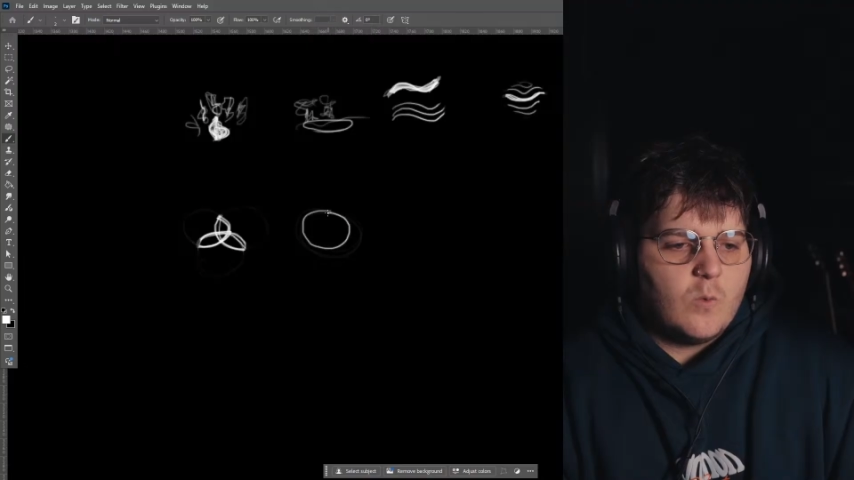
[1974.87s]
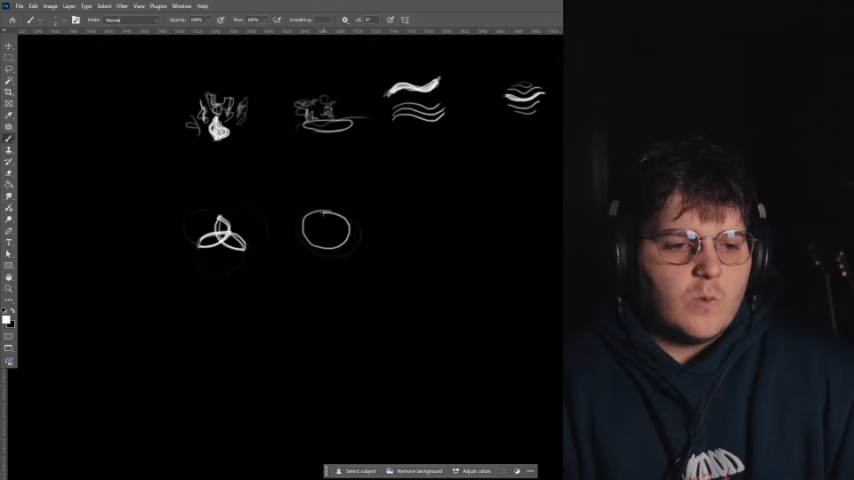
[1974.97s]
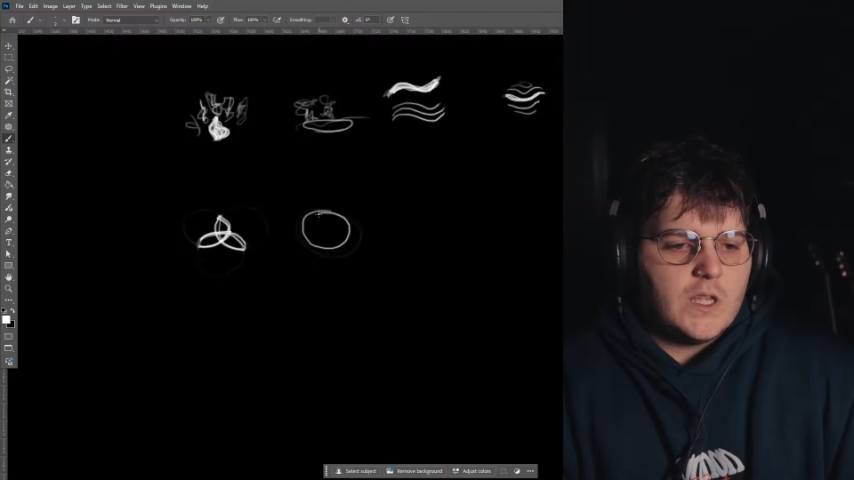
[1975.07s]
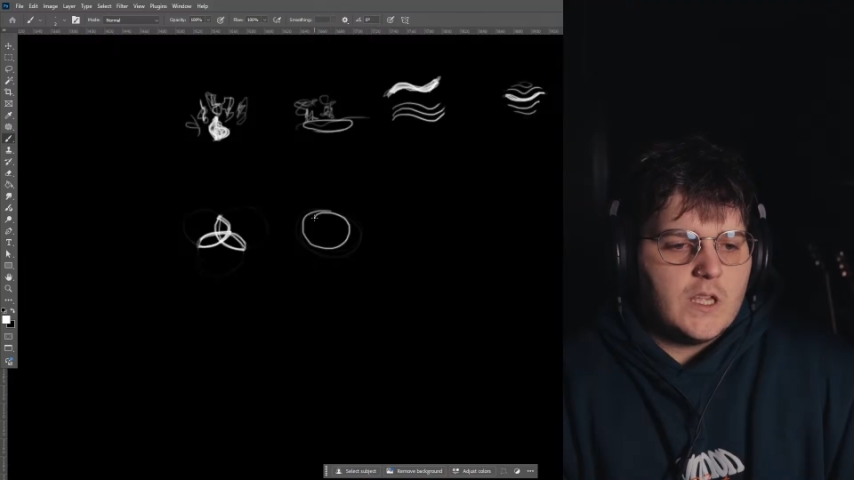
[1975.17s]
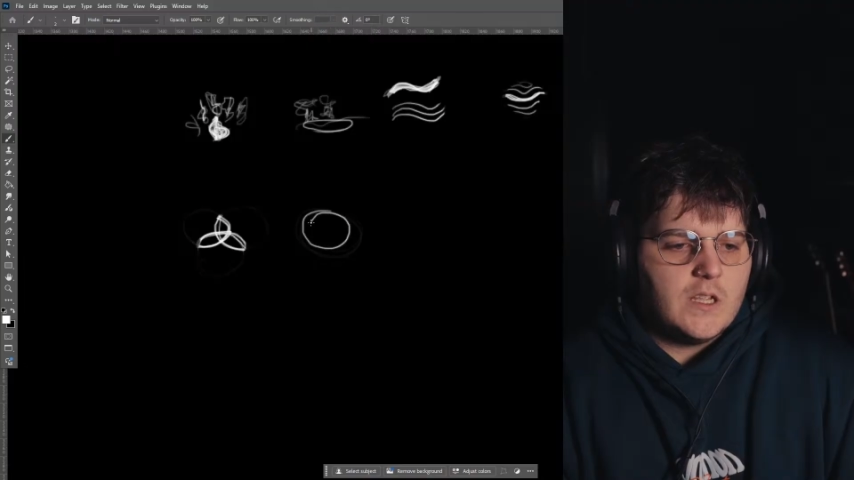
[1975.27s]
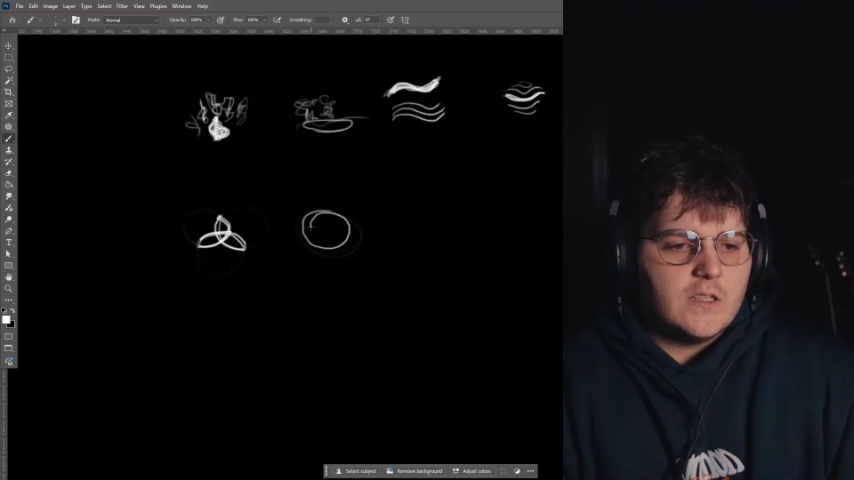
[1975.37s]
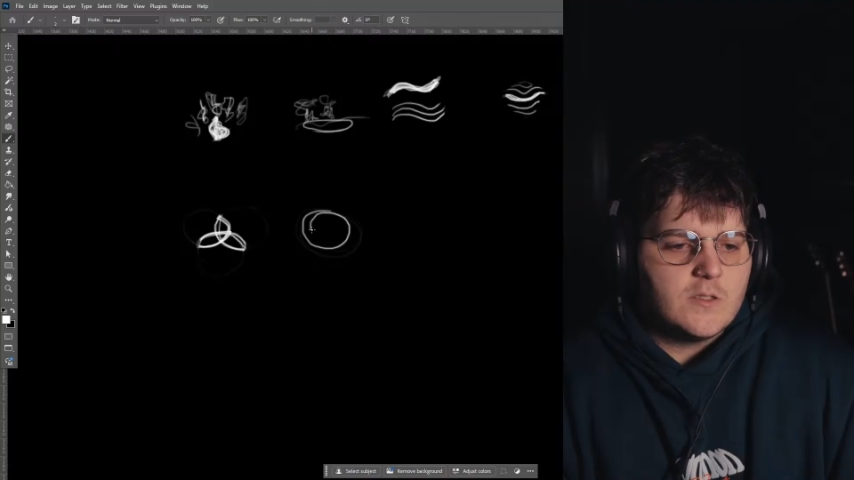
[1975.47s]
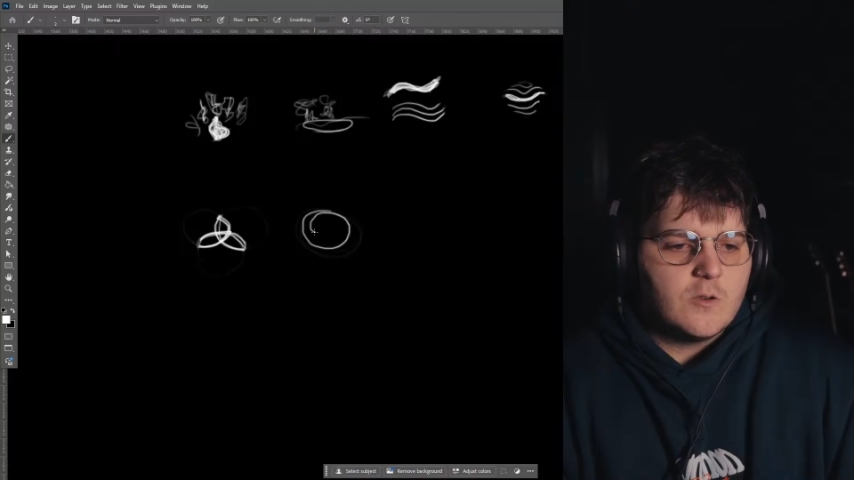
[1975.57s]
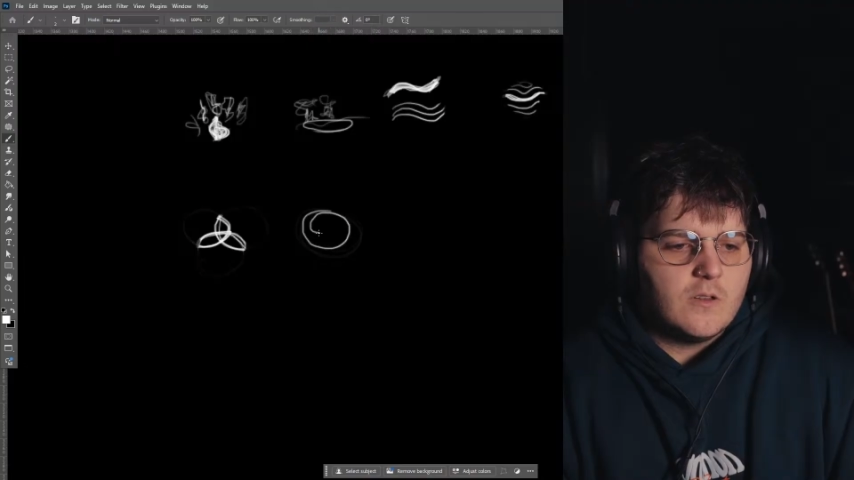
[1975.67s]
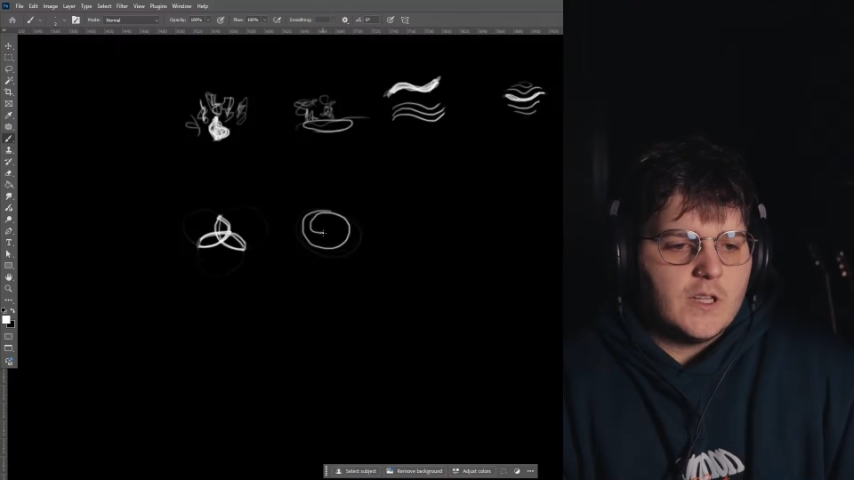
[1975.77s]
weird
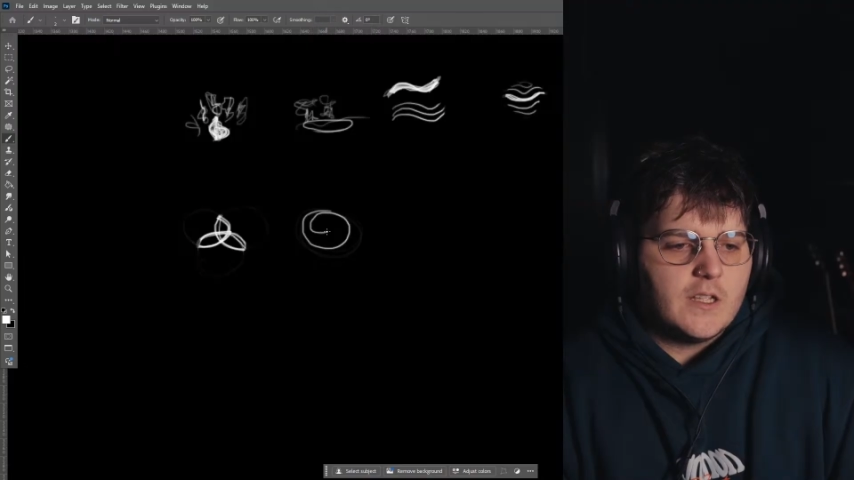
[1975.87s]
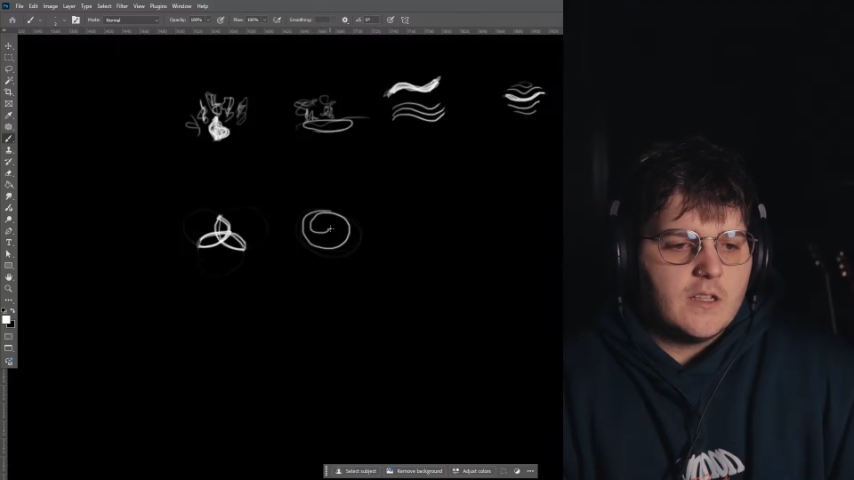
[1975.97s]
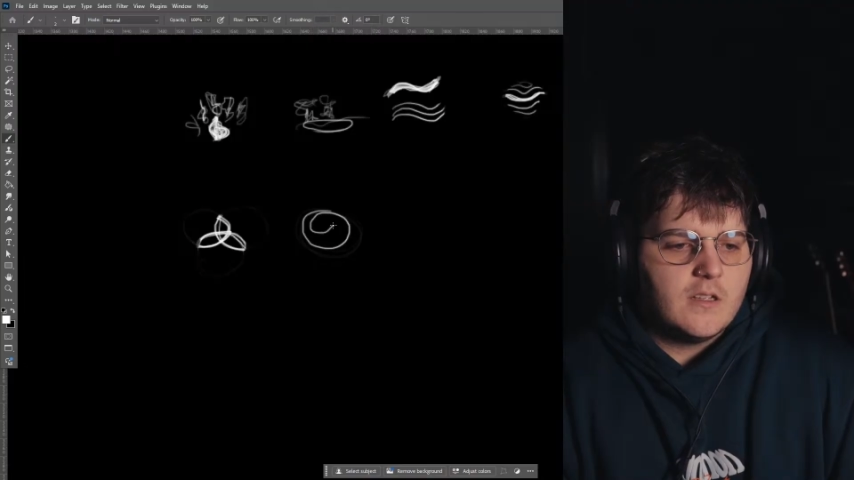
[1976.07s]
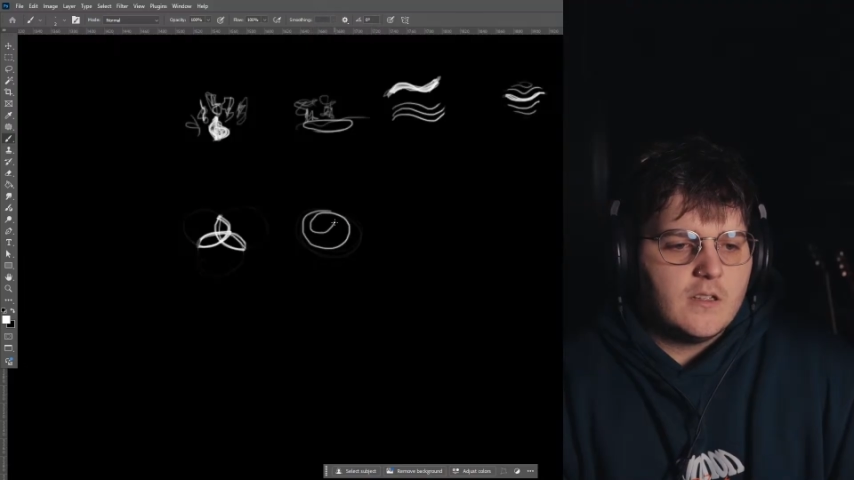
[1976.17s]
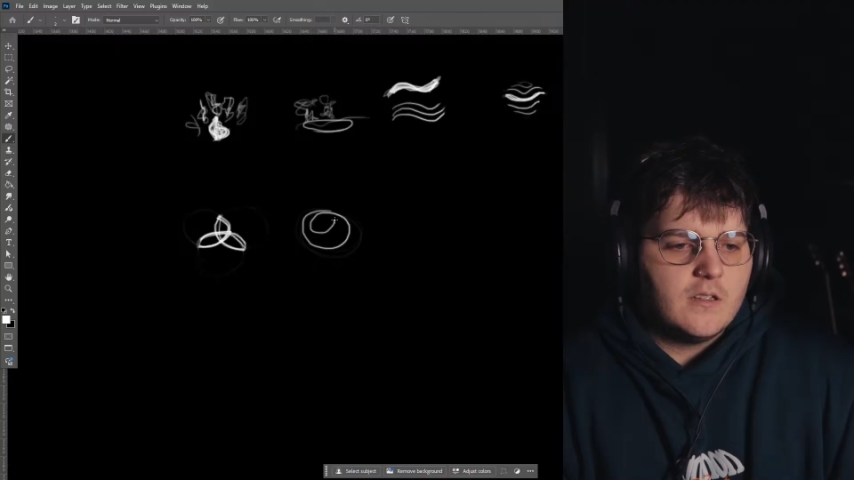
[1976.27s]
sort of like